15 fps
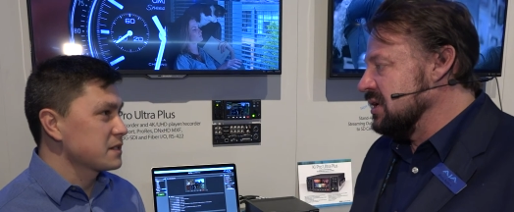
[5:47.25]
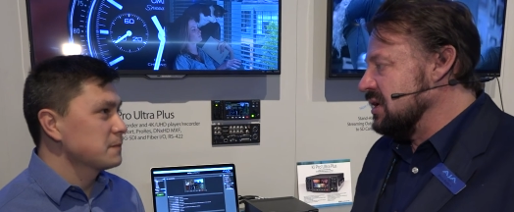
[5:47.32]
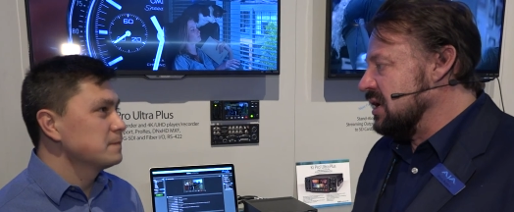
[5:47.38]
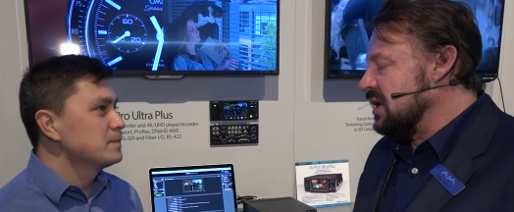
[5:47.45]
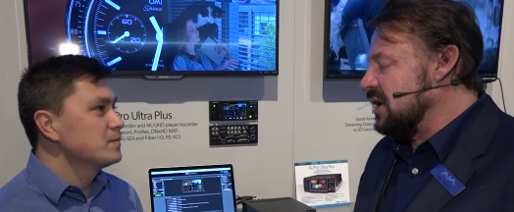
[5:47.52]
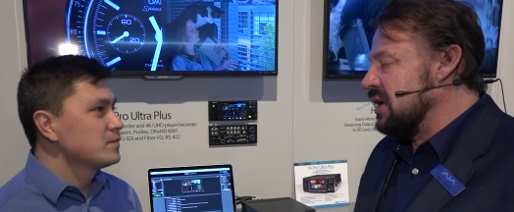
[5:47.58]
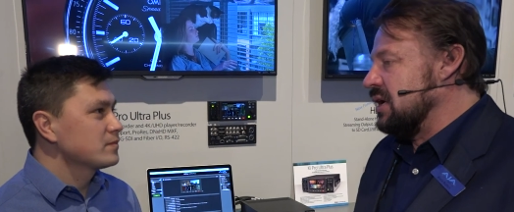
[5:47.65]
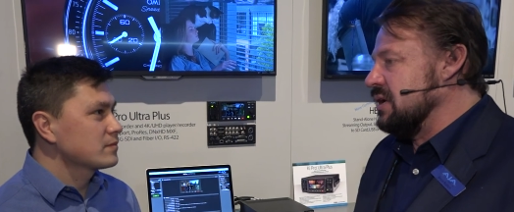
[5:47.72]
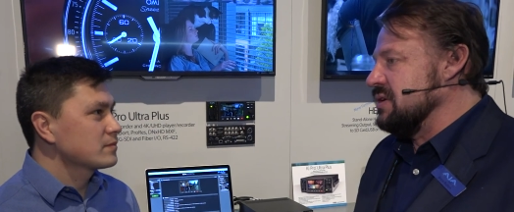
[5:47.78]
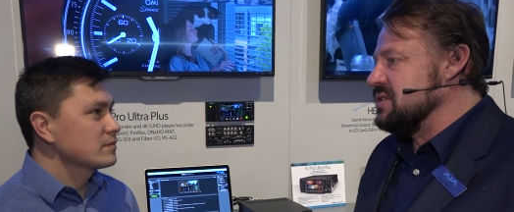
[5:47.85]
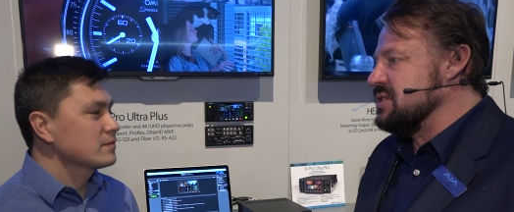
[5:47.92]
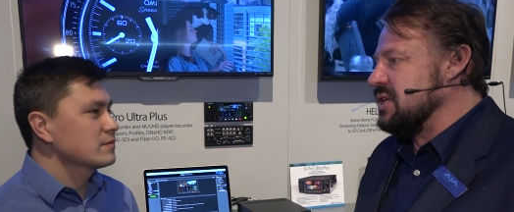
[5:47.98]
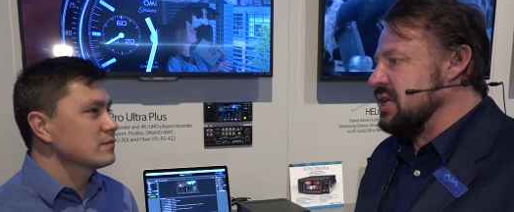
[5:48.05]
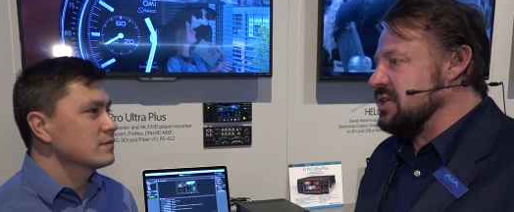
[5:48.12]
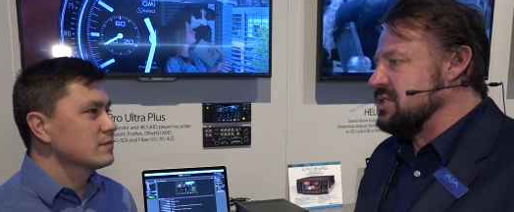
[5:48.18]
Speaker 1: Uh,
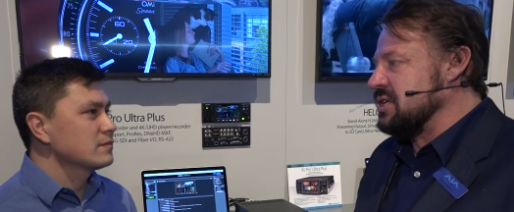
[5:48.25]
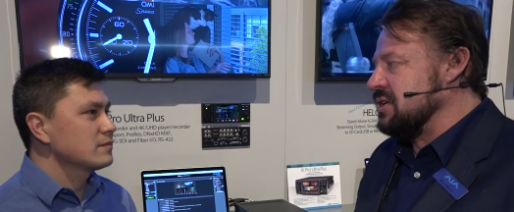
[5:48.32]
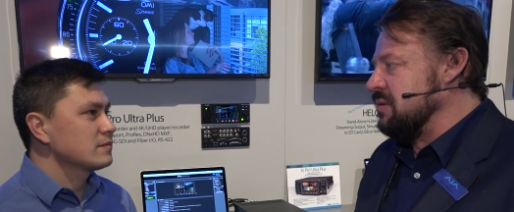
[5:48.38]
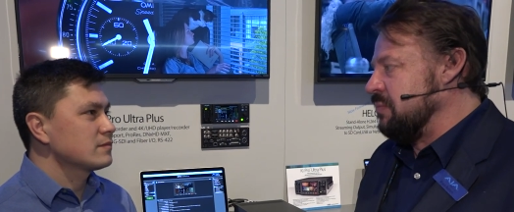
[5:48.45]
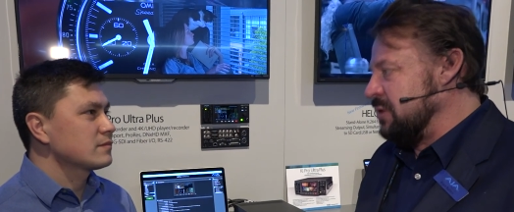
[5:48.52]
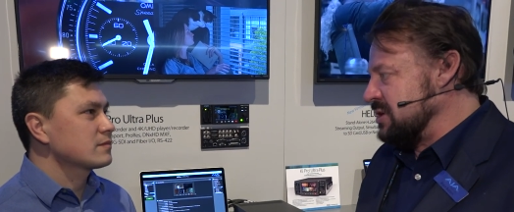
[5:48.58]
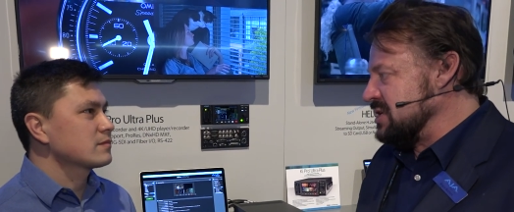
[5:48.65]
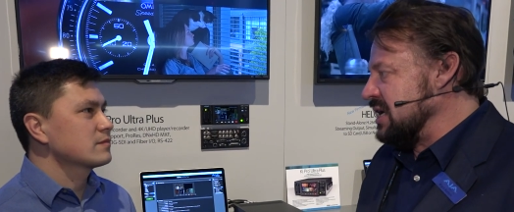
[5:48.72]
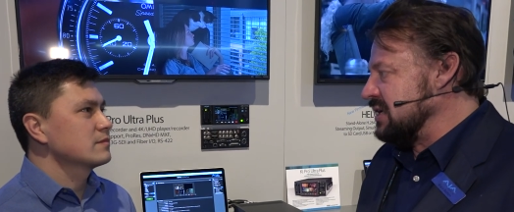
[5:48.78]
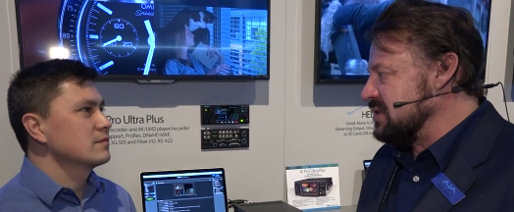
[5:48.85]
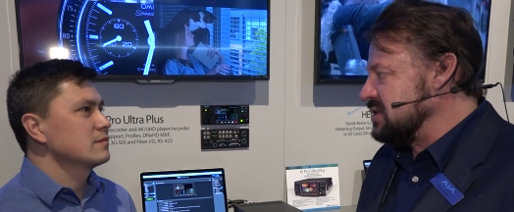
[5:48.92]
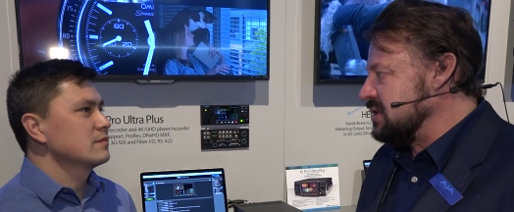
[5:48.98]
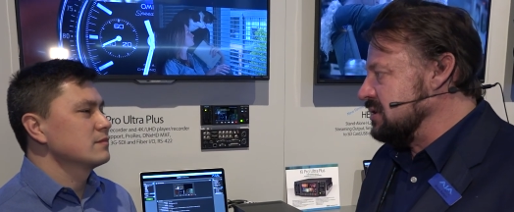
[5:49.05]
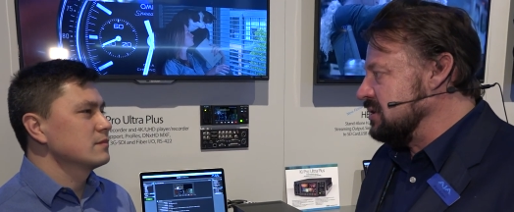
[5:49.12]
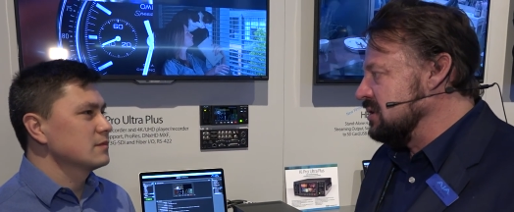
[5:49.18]
so that's going to protect you.